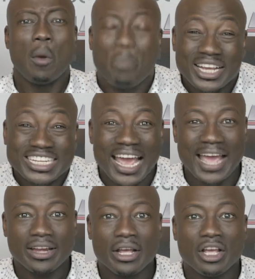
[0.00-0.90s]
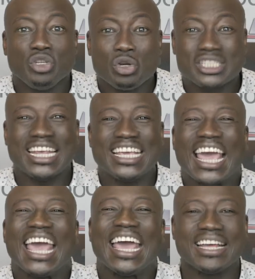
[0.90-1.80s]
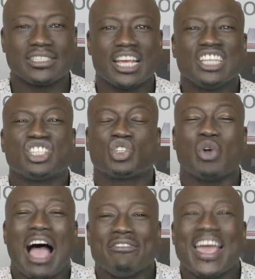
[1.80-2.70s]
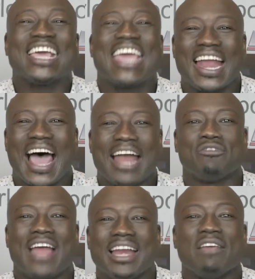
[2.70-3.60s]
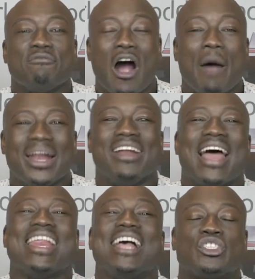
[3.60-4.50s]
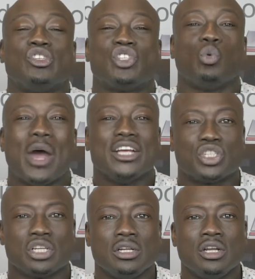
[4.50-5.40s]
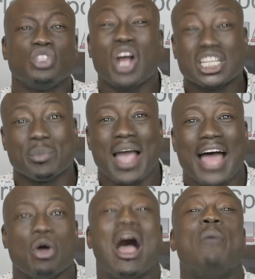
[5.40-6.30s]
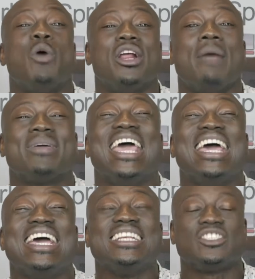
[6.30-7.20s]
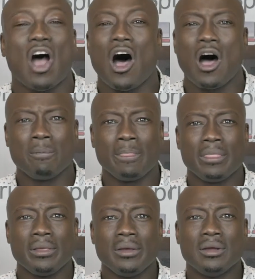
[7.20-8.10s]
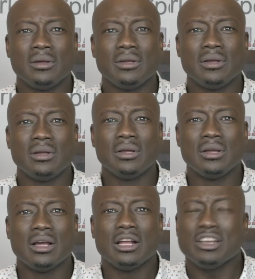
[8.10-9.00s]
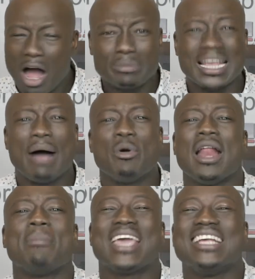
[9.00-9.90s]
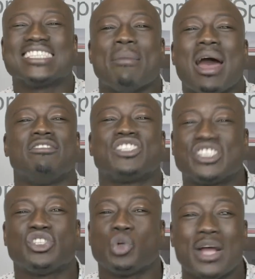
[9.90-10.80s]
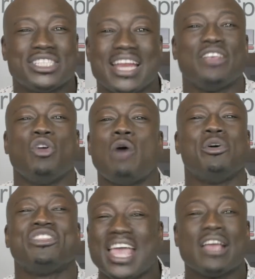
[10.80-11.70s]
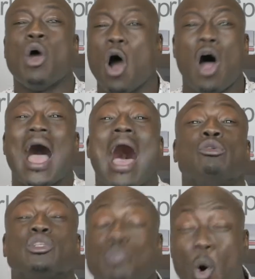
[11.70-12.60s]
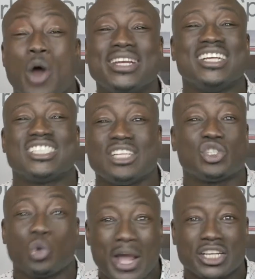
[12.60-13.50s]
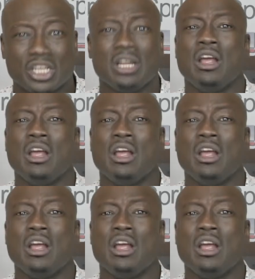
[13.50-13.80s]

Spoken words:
But yet, you see kids strive and get out of that environment and out of that situation. Trust me, I know I'm one of them kids, dog. You know what I'm saying? I'm one of them kids came out of a situation that you all would think, oh, I was born in a situation